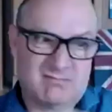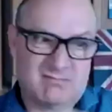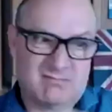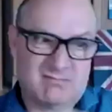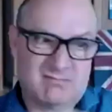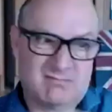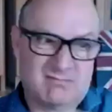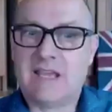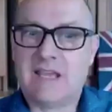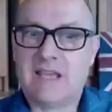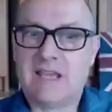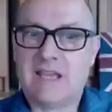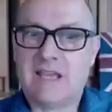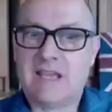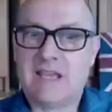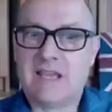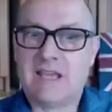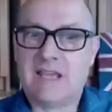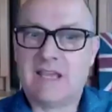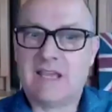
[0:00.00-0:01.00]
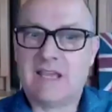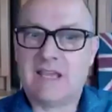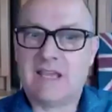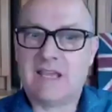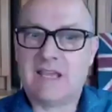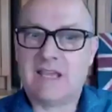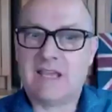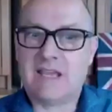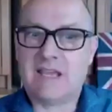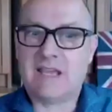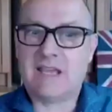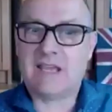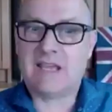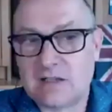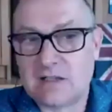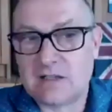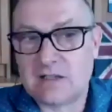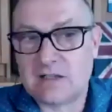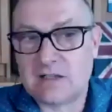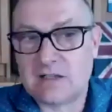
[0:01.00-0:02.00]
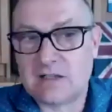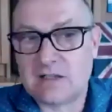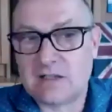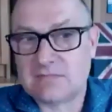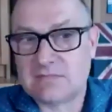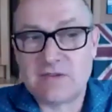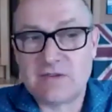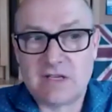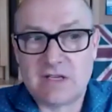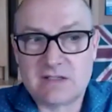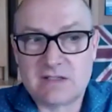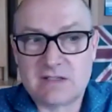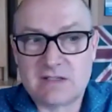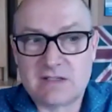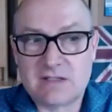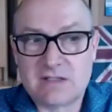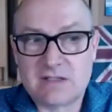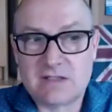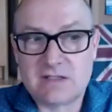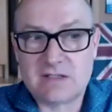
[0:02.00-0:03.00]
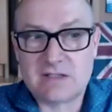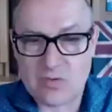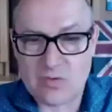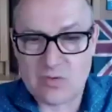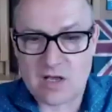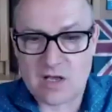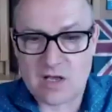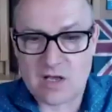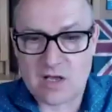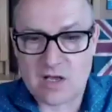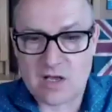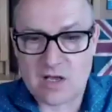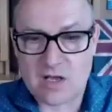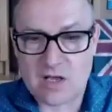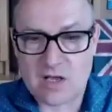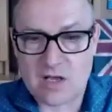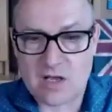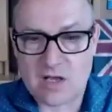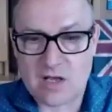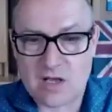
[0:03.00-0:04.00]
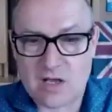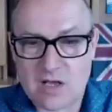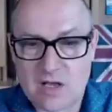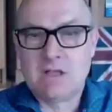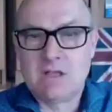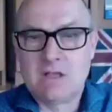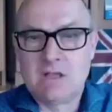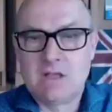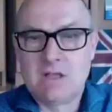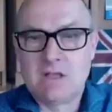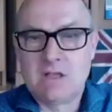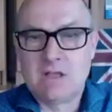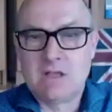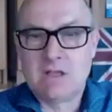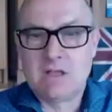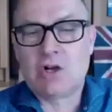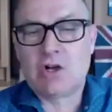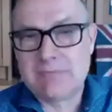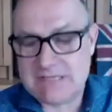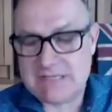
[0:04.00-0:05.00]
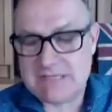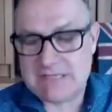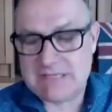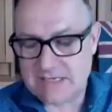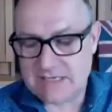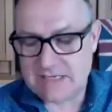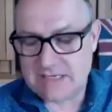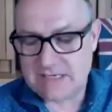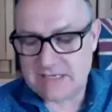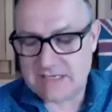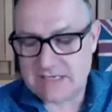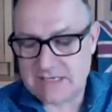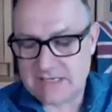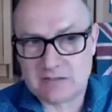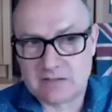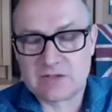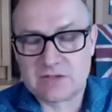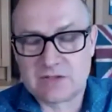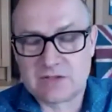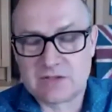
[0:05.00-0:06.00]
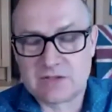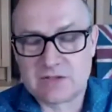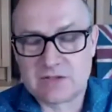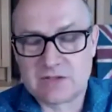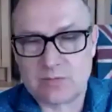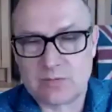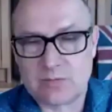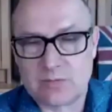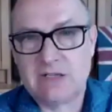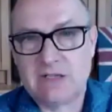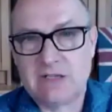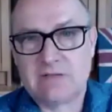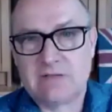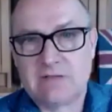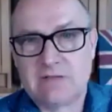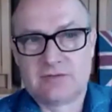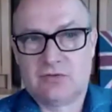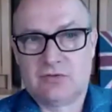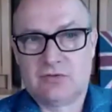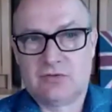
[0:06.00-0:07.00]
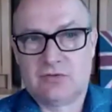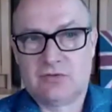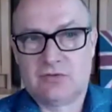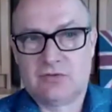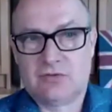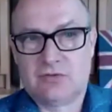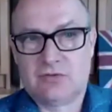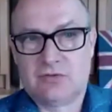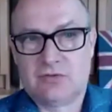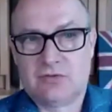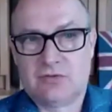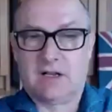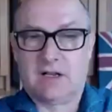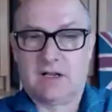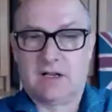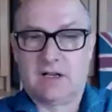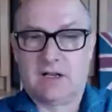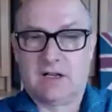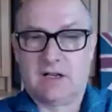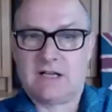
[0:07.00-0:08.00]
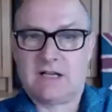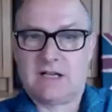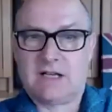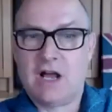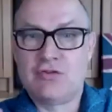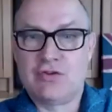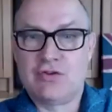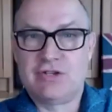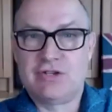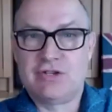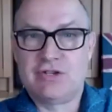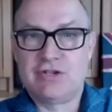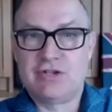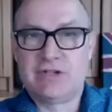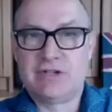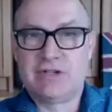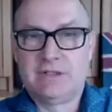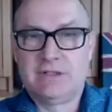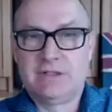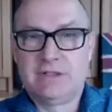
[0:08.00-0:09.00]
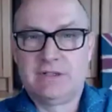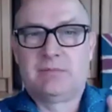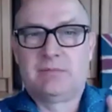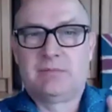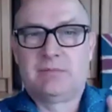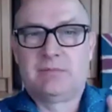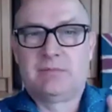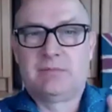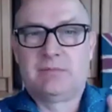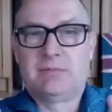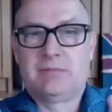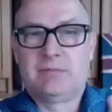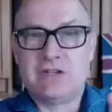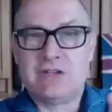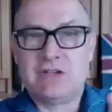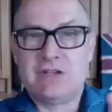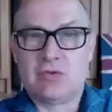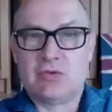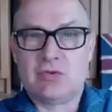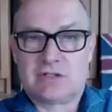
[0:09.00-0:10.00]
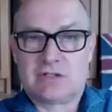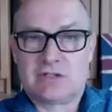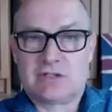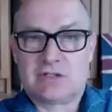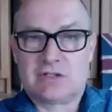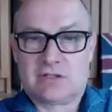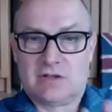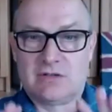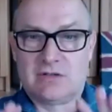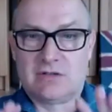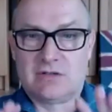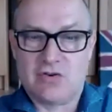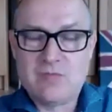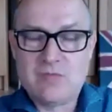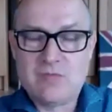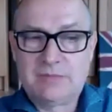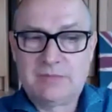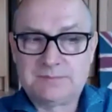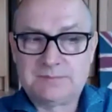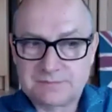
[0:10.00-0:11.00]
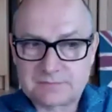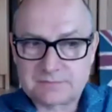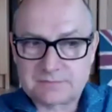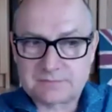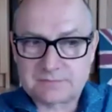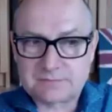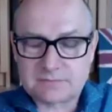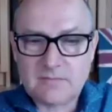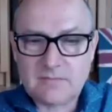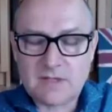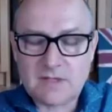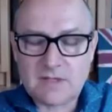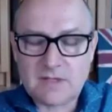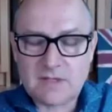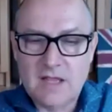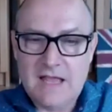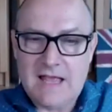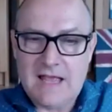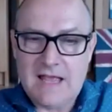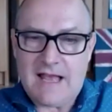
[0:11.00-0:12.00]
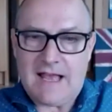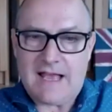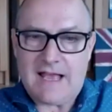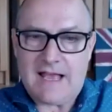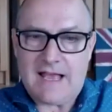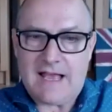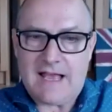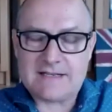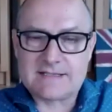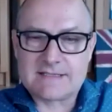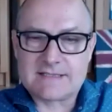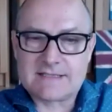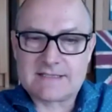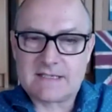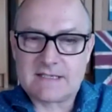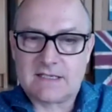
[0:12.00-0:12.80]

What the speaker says: It is tough. So there's a few things that I do. So I did a comedy night last week for a corporate client, and they had 100 people in the audience on Zoom. And